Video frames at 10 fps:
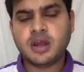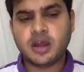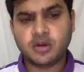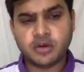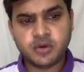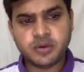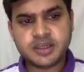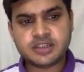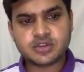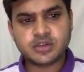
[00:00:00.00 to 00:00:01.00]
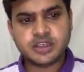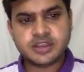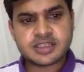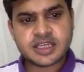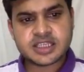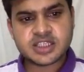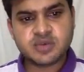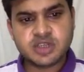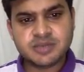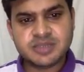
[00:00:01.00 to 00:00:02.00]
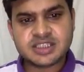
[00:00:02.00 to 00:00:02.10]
Hello everyone. So in this lecture, we'll be